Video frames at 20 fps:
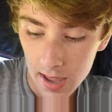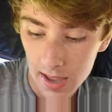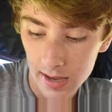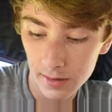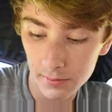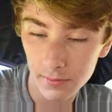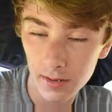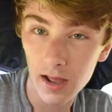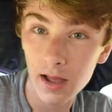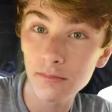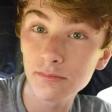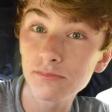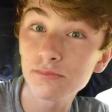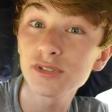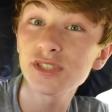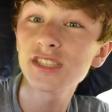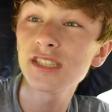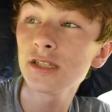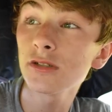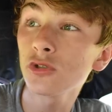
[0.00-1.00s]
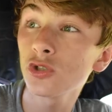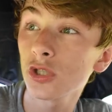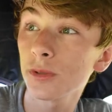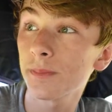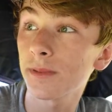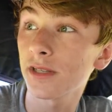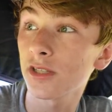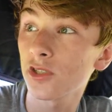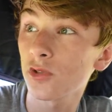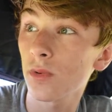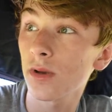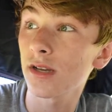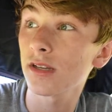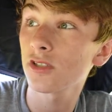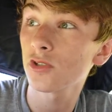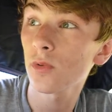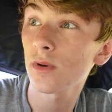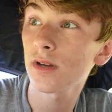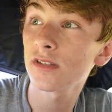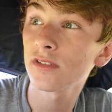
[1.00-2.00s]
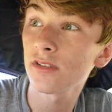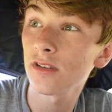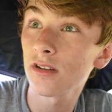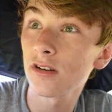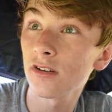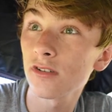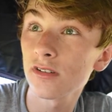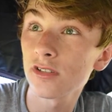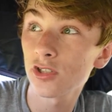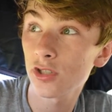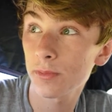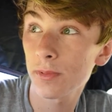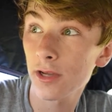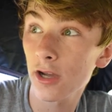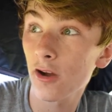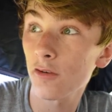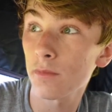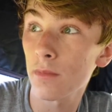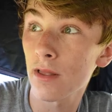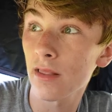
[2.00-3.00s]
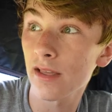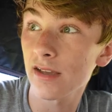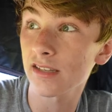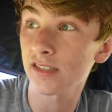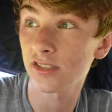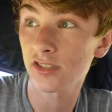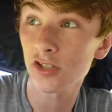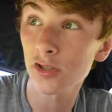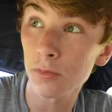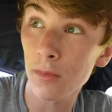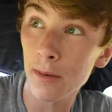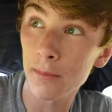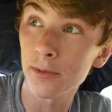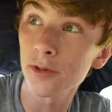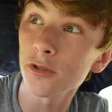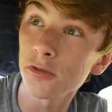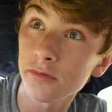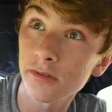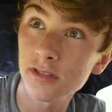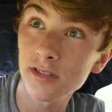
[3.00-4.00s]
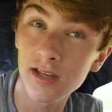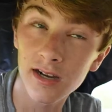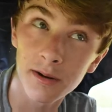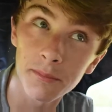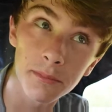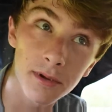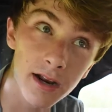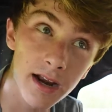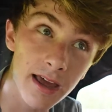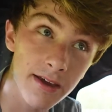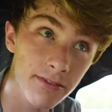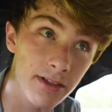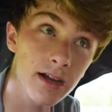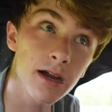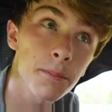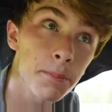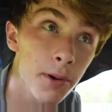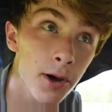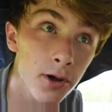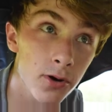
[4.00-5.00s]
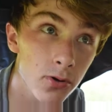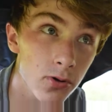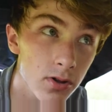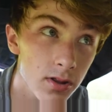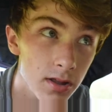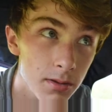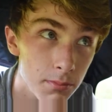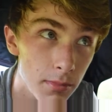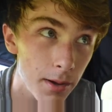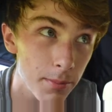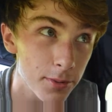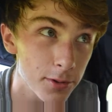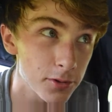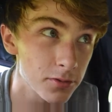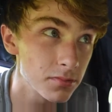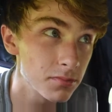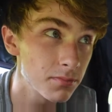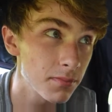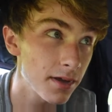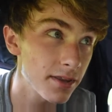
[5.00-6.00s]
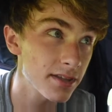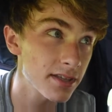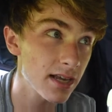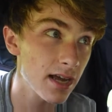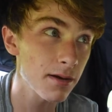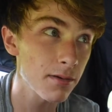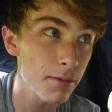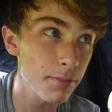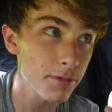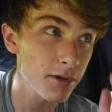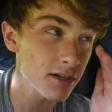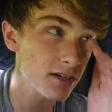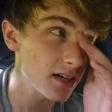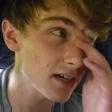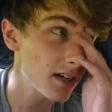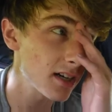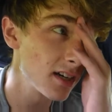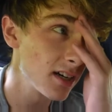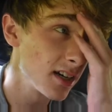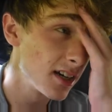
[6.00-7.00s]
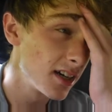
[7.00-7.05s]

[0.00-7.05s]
And I'm still dripping sweat. Sweat is literally dripping off my legs into my boots. And I'm going to have like a puddle in my boot by the time I'm done here.